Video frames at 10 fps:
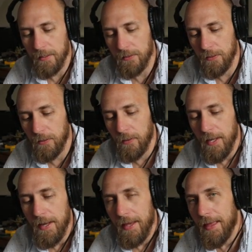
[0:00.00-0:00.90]
And so
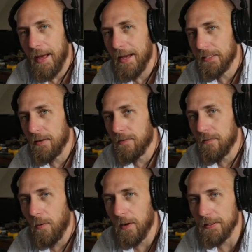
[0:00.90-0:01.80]
that has a
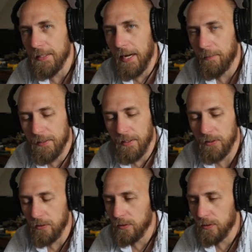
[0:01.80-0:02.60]
4 attack potential,